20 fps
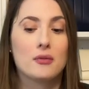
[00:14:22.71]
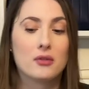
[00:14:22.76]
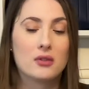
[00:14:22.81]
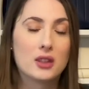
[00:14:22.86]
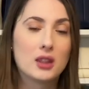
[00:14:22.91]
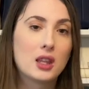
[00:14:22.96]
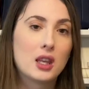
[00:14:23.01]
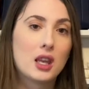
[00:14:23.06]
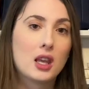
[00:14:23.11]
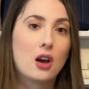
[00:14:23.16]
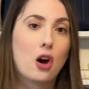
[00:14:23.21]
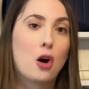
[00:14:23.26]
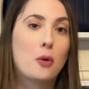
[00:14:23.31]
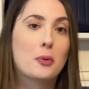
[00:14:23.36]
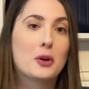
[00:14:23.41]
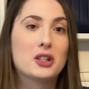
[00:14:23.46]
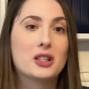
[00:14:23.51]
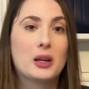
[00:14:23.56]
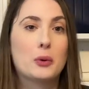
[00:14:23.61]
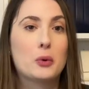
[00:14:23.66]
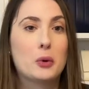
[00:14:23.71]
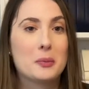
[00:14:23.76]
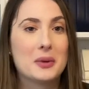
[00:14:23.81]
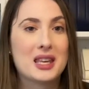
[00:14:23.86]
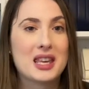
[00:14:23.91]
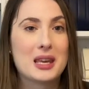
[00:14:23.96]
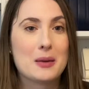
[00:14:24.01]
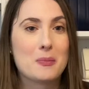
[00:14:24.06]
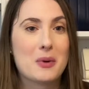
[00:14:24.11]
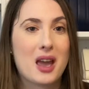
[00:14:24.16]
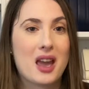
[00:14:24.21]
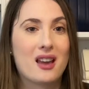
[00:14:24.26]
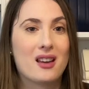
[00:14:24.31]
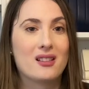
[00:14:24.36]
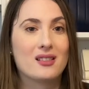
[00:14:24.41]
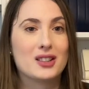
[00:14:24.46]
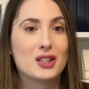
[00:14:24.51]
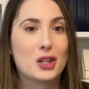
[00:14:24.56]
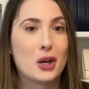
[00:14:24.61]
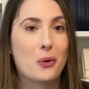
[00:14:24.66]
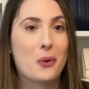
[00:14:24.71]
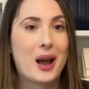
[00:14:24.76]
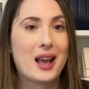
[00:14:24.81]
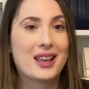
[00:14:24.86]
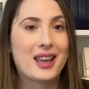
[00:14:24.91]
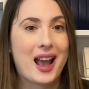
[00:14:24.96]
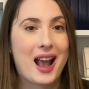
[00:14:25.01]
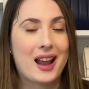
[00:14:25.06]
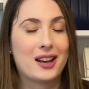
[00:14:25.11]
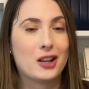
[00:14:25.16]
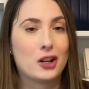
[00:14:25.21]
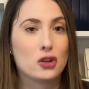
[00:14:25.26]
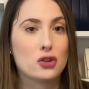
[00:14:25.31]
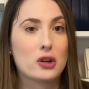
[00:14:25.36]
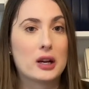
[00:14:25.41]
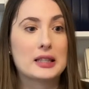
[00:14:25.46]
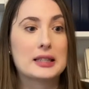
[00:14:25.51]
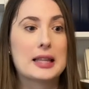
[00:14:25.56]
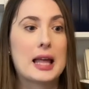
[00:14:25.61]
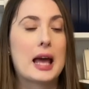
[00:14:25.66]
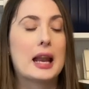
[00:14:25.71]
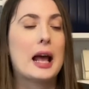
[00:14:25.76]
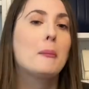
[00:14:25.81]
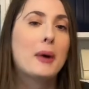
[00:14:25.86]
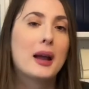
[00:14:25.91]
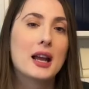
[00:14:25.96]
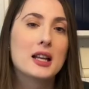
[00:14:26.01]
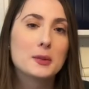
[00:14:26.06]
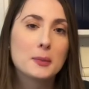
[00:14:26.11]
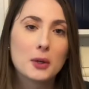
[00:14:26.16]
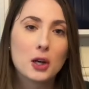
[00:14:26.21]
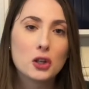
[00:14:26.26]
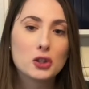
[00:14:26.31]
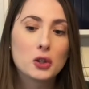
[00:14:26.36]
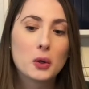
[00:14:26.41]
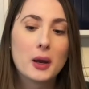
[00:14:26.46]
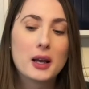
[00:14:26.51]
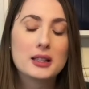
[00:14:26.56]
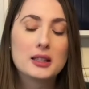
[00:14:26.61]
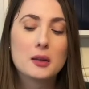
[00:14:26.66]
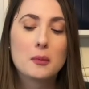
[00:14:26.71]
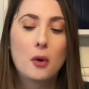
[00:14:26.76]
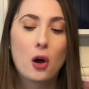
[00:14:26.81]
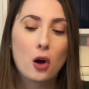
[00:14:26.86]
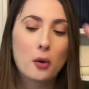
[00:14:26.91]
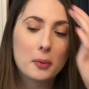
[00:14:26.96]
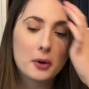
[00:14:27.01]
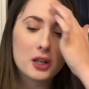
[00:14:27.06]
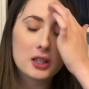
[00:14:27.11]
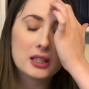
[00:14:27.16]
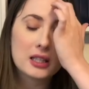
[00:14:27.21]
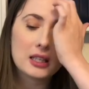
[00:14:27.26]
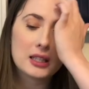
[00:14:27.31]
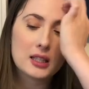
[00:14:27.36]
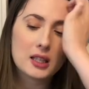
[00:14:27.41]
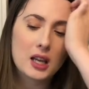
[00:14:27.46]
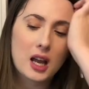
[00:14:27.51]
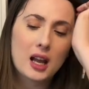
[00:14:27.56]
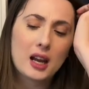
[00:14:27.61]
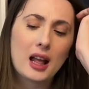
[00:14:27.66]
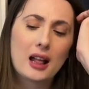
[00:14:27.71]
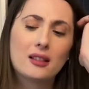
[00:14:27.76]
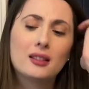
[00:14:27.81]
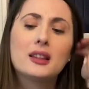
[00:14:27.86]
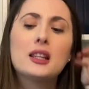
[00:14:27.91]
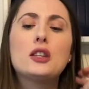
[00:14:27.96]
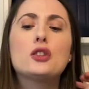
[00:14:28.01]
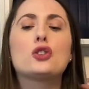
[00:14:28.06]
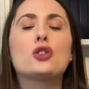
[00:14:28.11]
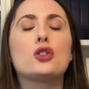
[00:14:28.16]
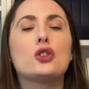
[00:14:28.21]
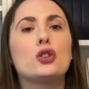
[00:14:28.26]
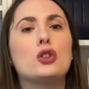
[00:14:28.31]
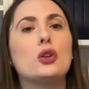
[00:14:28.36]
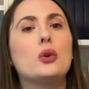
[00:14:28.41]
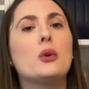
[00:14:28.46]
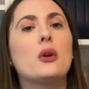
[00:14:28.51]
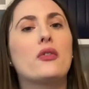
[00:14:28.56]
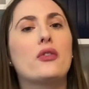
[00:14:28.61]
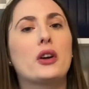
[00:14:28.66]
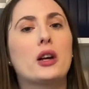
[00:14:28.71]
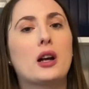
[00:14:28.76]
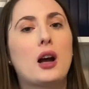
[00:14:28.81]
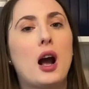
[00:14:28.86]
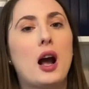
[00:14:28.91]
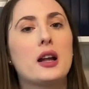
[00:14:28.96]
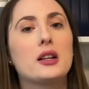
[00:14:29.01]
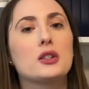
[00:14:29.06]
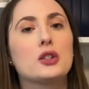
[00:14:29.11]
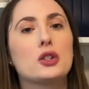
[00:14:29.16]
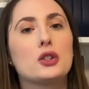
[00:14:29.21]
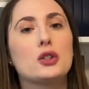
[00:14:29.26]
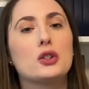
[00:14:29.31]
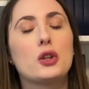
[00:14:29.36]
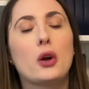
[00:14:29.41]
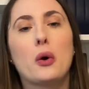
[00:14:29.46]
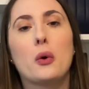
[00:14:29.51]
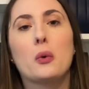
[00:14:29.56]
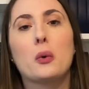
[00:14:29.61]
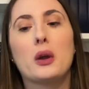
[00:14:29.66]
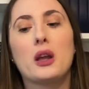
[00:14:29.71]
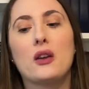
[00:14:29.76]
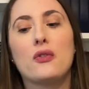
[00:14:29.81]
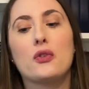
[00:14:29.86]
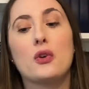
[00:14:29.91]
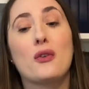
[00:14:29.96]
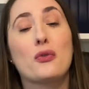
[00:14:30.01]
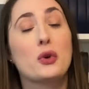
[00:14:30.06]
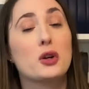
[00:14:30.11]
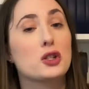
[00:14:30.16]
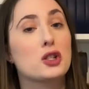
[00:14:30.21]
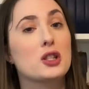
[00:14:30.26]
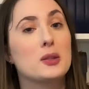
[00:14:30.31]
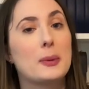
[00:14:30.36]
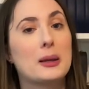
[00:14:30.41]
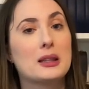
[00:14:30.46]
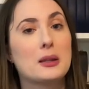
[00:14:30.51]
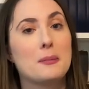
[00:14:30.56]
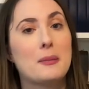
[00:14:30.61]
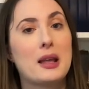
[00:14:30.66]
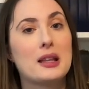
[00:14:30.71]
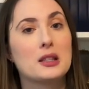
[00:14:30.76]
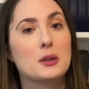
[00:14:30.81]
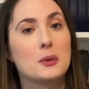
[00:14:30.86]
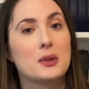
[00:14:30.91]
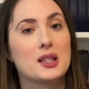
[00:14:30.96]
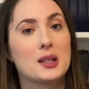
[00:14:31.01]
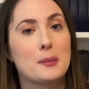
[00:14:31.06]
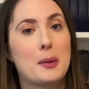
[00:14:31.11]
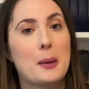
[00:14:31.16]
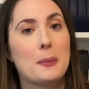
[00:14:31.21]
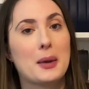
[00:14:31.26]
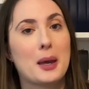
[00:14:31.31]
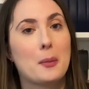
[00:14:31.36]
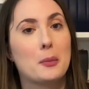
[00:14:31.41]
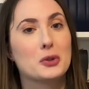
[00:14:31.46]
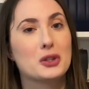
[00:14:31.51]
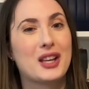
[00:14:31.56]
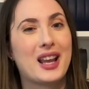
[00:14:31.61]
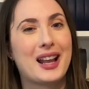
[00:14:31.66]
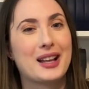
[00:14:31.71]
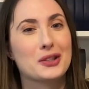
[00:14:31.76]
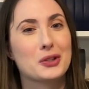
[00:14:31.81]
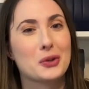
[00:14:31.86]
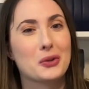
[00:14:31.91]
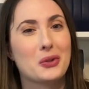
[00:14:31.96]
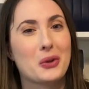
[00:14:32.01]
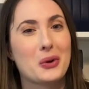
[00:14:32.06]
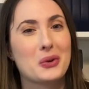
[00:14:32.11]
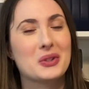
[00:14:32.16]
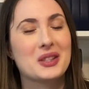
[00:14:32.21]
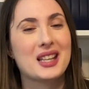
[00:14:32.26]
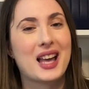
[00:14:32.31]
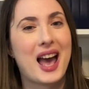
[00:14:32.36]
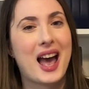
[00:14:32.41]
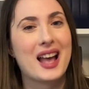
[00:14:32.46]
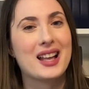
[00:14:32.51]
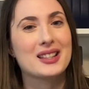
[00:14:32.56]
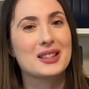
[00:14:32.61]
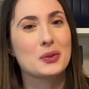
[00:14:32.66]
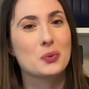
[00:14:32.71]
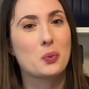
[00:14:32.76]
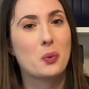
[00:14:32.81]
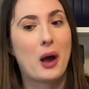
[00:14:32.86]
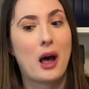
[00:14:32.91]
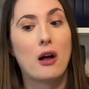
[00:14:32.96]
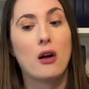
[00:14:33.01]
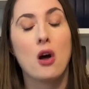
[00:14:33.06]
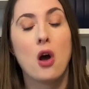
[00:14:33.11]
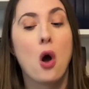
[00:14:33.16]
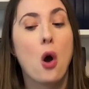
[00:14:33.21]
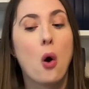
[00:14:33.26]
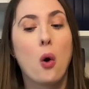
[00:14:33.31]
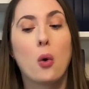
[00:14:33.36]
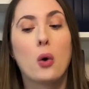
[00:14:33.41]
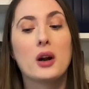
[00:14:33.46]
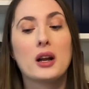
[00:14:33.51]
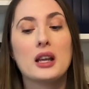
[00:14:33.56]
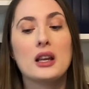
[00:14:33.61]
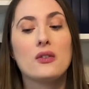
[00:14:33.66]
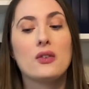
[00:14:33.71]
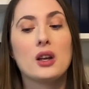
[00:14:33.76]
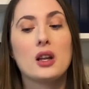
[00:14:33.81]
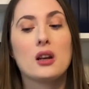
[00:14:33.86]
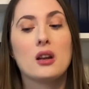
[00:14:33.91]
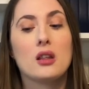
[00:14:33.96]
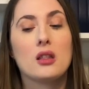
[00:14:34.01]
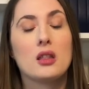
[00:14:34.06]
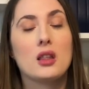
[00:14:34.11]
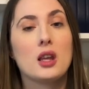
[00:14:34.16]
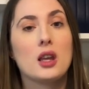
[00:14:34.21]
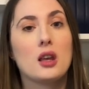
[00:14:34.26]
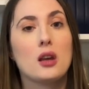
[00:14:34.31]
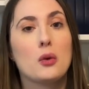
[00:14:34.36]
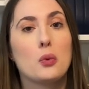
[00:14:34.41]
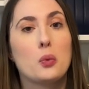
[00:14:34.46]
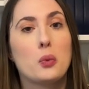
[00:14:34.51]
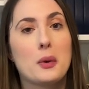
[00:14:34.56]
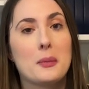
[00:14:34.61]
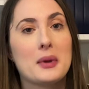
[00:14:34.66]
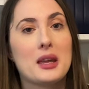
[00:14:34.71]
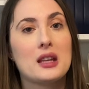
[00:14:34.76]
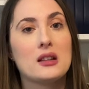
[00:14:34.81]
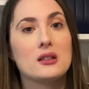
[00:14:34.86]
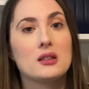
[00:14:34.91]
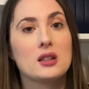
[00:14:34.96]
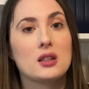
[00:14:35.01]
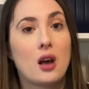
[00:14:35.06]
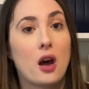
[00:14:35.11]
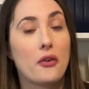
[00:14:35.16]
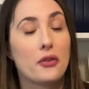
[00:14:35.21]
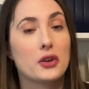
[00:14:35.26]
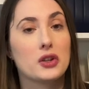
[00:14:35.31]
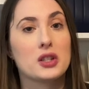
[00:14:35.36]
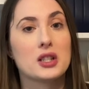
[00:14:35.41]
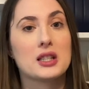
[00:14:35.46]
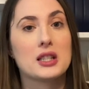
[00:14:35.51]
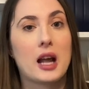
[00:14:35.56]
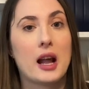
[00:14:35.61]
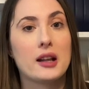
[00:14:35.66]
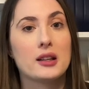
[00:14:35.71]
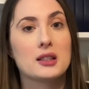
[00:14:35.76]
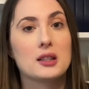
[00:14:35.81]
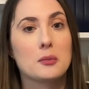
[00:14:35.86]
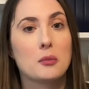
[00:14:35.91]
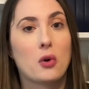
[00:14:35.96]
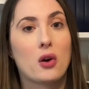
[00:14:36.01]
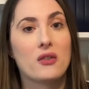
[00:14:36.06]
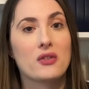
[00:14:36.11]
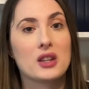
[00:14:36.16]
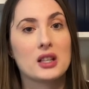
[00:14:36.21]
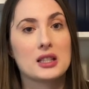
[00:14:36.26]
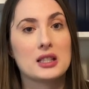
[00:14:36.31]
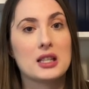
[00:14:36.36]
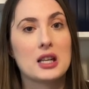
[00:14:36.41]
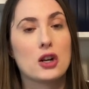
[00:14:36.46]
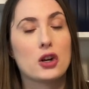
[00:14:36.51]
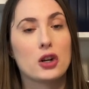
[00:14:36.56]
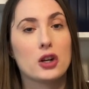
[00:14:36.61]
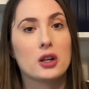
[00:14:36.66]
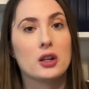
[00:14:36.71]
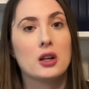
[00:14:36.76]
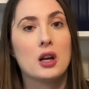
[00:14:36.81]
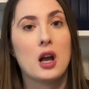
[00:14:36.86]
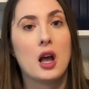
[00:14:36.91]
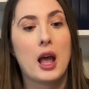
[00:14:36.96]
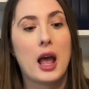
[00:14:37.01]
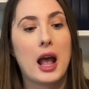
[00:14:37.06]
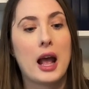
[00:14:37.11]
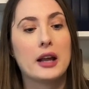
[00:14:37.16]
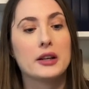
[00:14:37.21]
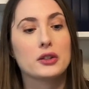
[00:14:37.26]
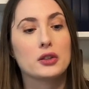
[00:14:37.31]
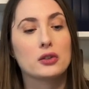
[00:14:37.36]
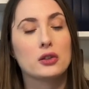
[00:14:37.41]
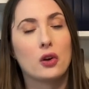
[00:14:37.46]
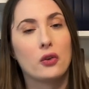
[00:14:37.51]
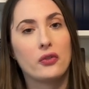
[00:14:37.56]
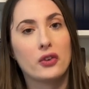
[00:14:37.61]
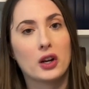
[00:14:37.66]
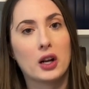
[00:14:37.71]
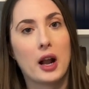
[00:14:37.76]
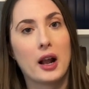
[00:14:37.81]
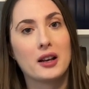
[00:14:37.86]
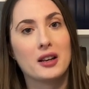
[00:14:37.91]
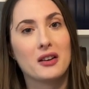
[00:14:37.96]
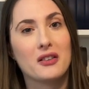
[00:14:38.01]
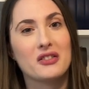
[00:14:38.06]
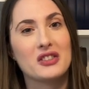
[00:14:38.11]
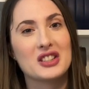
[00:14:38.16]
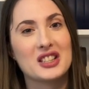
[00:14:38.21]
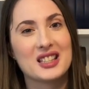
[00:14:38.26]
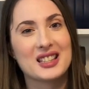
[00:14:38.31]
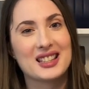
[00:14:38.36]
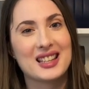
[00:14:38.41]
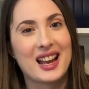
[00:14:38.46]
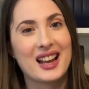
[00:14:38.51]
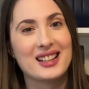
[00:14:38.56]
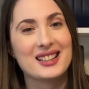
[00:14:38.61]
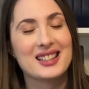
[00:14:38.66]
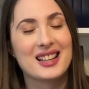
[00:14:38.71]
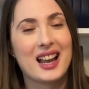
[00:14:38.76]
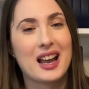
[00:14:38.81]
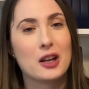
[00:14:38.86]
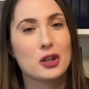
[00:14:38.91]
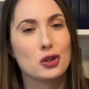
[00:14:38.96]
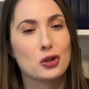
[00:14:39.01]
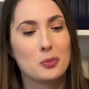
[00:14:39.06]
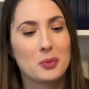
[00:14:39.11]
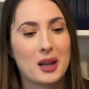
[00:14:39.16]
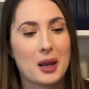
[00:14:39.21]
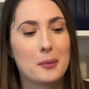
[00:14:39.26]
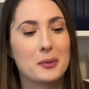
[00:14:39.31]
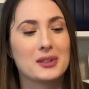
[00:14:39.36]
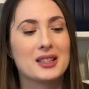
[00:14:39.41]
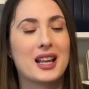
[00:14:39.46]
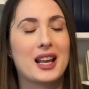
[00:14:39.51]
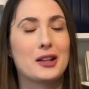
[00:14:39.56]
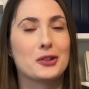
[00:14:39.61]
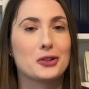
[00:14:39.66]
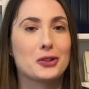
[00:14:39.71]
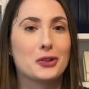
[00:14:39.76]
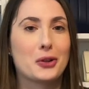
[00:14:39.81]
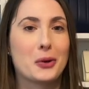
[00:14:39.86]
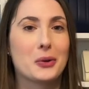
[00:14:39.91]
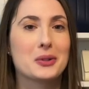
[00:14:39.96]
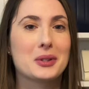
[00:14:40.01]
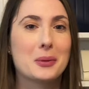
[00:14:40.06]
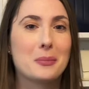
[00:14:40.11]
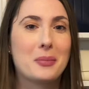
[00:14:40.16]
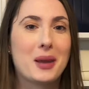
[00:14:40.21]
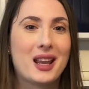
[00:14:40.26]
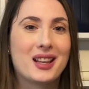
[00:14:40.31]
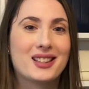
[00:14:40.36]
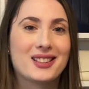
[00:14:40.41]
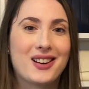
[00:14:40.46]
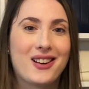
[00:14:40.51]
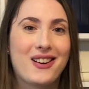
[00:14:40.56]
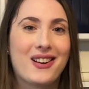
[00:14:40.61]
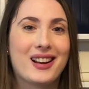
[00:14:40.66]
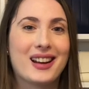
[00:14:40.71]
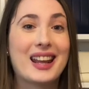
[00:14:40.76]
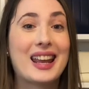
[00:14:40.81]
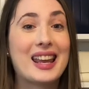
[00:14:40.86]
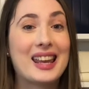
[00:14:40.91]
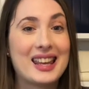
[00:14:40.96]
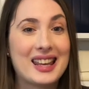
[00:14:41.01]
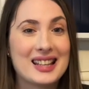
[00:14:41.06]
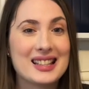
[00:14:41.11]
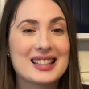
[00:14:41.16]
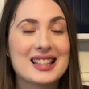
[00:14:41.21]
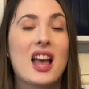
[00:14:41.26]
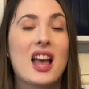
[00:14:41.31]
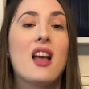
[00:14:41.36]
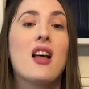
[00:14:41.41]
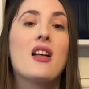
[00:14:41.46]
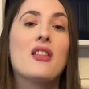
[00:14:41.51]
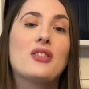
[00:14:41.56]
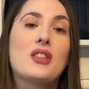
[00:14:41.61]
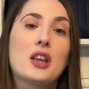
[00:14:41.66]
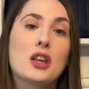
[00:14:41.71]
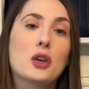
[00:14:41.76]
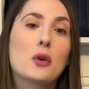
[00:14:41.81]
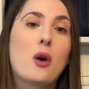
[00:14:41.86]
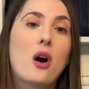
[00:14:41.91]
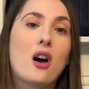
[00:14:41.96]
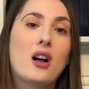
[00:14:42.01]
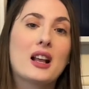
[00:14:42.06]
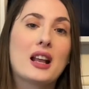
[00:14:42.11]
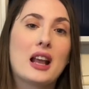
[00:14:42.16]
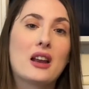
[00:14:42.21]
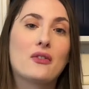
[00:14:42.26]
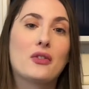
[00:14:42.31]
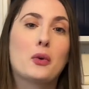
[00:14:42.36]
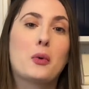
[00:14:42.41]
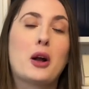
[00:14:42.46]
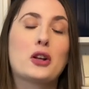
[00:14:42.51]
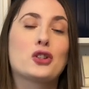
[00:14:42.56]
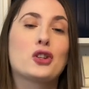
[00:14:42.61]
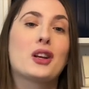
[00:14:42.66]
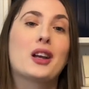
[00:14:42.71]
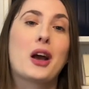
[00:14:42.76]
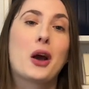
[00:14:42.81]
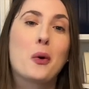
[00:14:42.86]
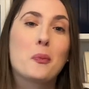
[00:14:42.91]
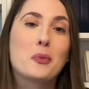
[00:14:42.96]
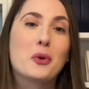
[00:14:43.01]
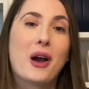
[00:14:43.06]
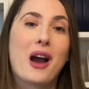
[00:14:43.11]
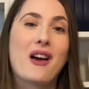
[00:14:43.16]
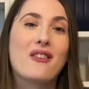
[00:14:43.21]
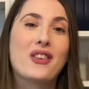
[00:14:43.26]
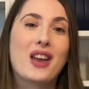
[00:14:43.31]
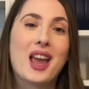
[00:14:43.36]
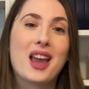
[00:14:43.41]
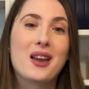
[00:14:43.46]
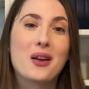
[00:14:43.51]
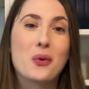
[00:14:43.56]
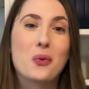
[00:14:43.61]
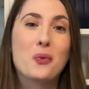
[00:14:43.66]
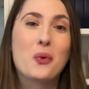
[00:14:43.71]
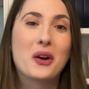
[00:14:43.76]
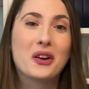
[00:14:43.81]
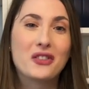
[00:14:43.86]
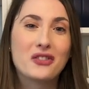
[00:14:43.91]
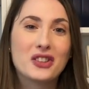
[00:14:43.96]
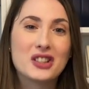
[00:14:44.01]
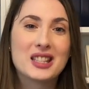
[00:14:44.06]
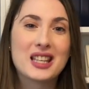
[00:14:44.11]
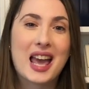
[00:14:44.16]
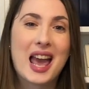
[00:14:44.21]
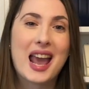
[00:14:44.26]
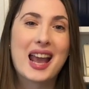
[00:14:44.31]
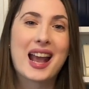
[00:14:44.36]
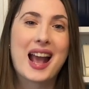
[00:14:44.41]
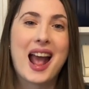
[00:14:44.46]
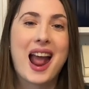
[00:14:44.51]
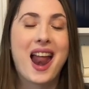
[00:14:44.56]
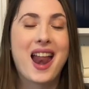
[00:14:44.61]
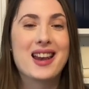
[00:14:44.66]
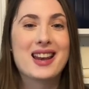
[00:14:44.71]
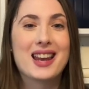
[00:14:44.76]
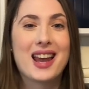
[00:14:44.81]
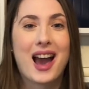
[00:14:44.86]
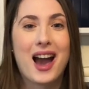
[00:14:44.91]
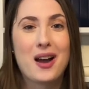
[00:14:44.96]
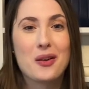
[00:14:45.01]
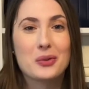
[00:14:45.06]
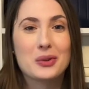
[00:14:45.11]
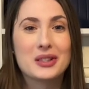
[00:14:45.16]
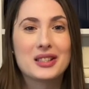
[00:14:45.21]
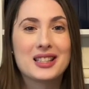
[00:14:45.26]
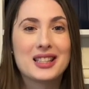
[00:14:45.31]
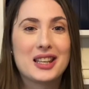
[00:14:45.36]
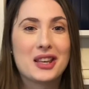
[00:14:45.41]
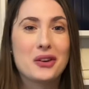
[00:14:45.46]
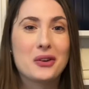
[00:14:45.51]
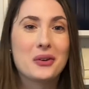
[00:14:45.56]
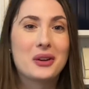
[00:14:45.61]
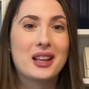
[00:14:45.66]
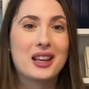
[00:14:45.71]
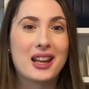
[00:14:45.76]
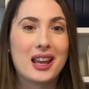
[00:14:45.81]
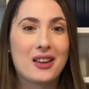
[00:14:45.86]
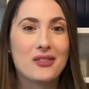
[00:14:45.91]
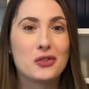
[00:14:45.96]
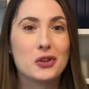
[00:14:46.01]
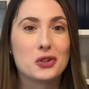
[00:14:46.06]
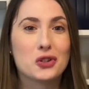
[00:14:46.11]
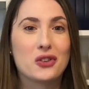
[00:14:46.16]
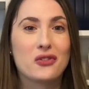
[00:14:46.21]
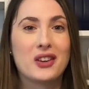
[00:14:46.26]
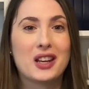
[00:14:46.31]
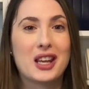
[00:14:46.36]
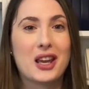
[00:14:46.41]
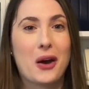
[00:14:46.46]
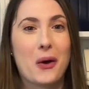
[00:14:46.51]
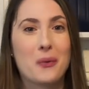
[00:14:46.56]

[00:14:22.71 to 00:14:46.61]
The Allbirds I will be keeping, so I can address that. My husband also has some Allbirds. He's got at least two different kinds. So if you have questions about the men's ones, I might be able to answer those as well. Or even the women's other designs, the more of the sneaker and loafer kind of designs. I should be able to answer those based on his. Thank you all again for watching. I hope you have a wonderful day, and I will see you in a future video.